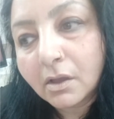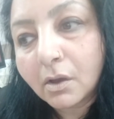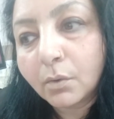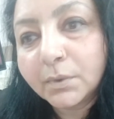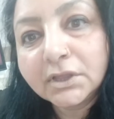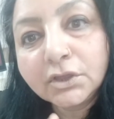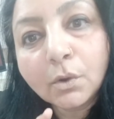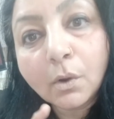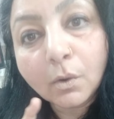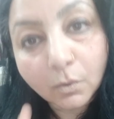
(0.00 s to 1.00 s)
or whether
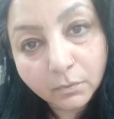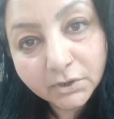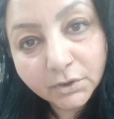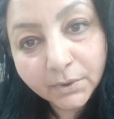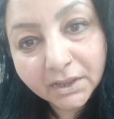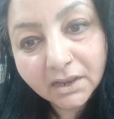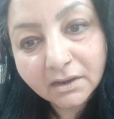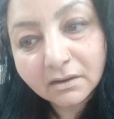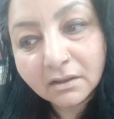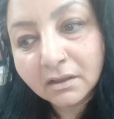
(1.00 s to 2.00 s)
you're overdoing
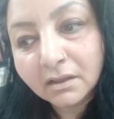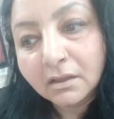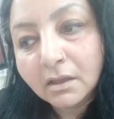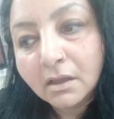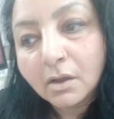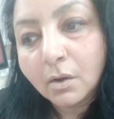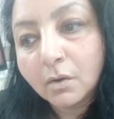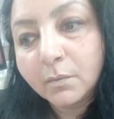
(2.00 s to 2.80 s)
it, or